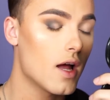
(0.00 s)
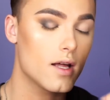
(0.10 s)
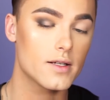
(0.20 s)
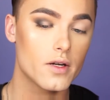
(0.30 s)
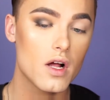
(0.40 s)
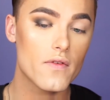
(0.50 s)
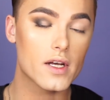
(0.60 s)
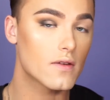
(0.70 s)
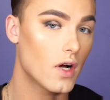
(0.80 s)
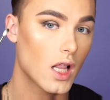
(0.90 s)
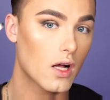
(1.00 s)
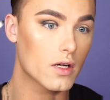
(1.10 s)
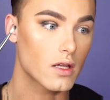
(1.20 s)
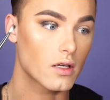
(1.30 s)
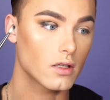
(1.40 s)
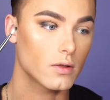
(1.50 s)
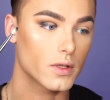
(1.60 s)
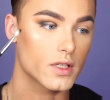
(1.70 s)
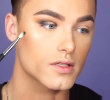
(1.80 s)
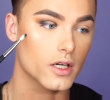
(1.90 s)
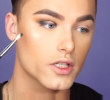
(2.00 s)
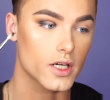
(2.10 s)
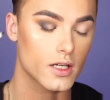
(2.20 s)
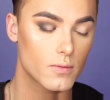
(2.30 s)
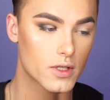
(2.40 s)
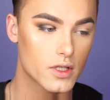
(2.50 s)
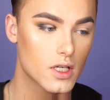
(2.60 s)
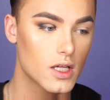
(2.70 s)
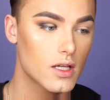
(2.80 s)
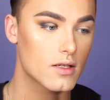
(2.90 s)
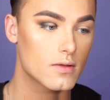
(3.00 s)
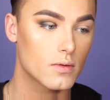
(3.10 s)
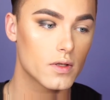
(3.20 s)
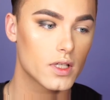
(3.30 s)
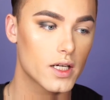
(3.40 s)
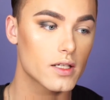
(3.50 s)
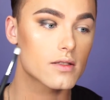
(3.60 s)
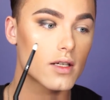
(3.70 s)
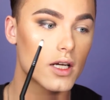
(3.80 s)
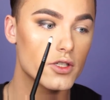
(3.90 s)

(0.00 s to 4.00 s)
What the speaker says: And I don't have any fallout either with this dark shade, which is really nice.